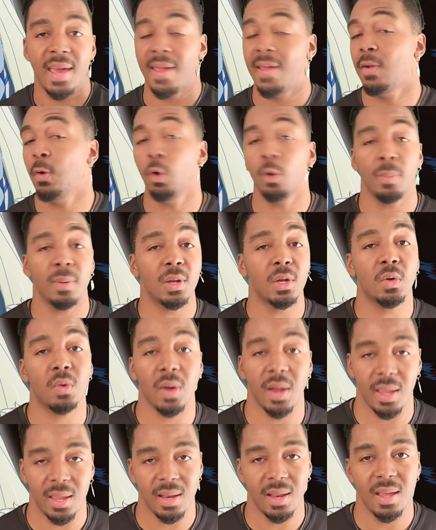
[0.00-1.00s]
It would have been
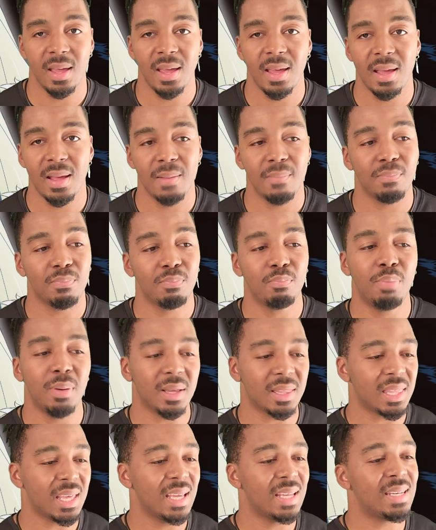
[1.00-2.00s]
great,
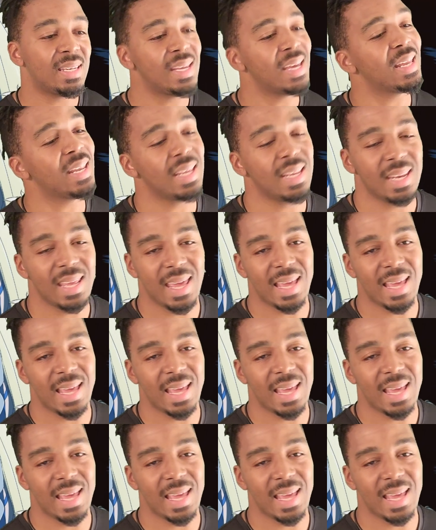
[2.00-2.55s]
but they didn't.